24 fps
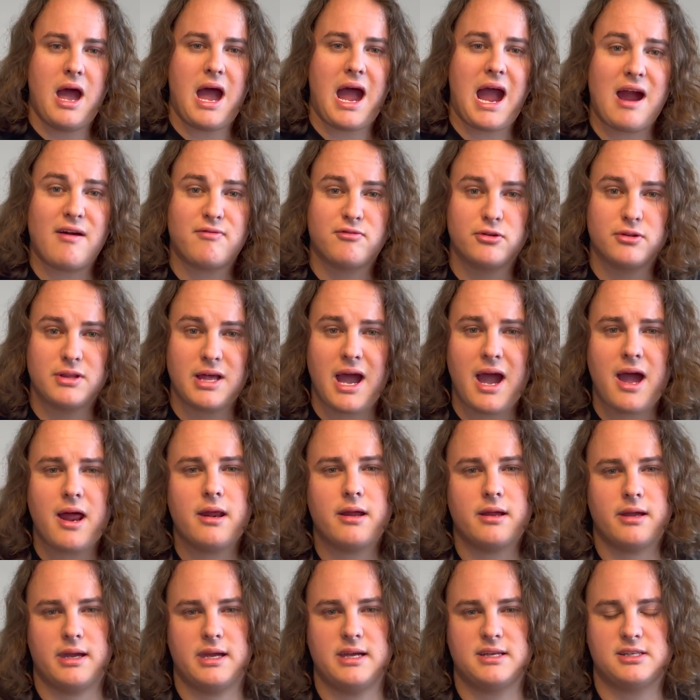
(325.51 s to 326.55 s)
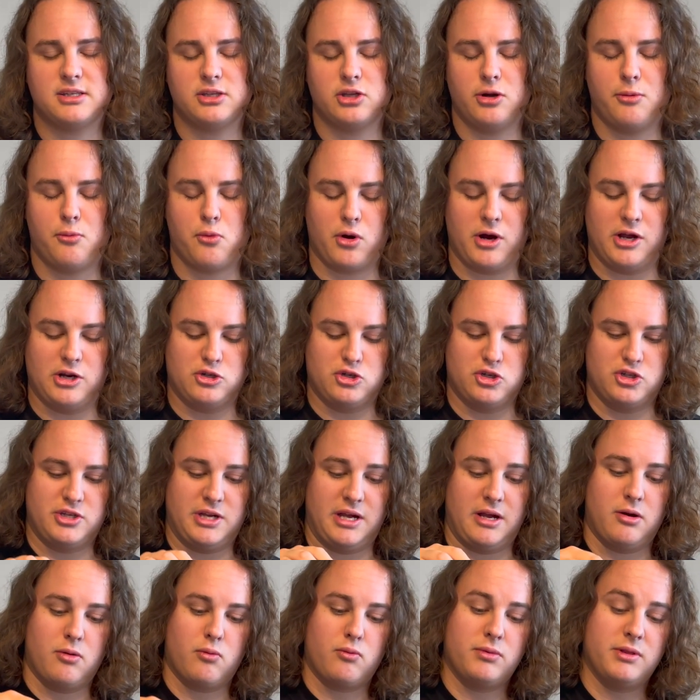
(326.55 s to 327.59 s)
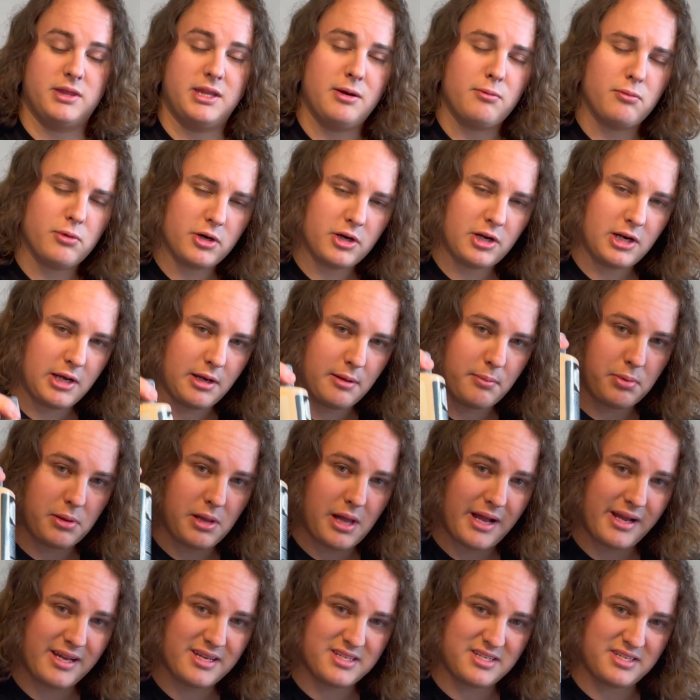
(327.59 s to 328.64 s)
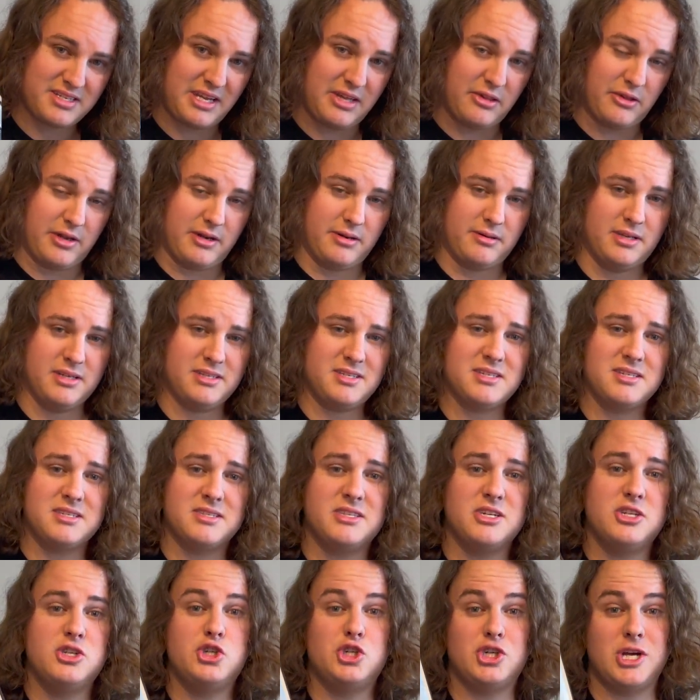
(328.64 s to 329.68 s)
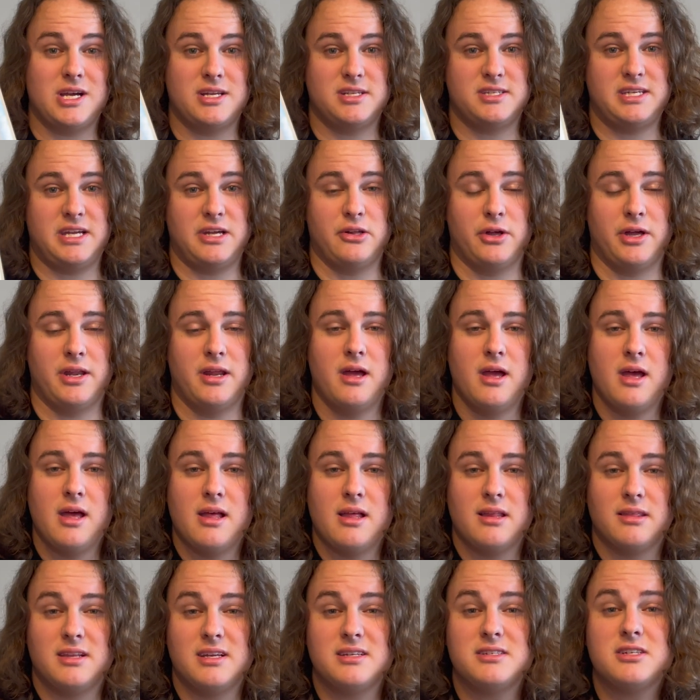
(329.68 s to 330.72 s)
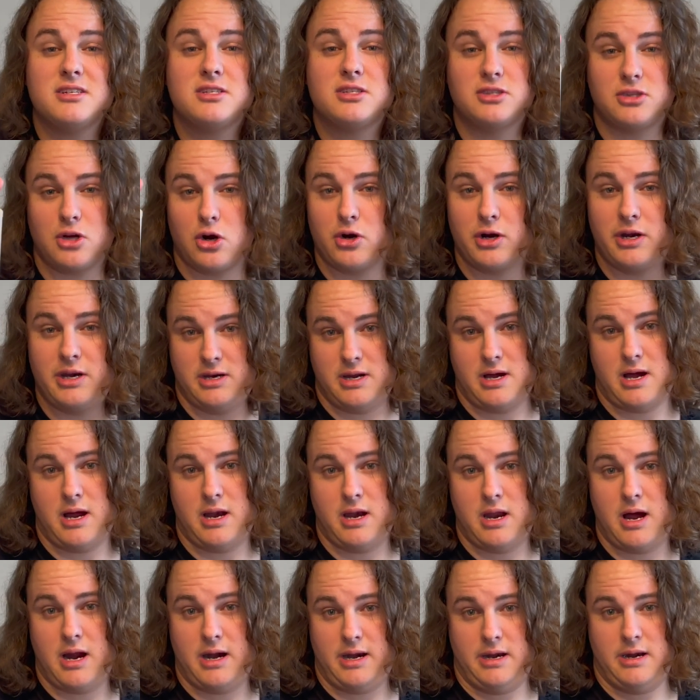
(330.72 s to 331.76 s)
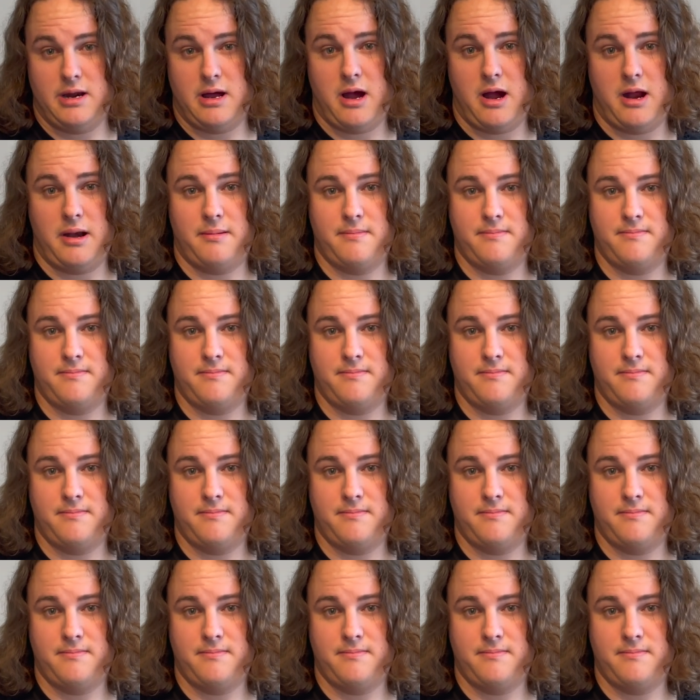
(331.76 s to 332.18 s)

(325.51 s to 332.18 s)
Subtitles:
After that, it gets a little more interesting. Then we're going to apply a sealant. This is the Jet Sealant. This is $39.99.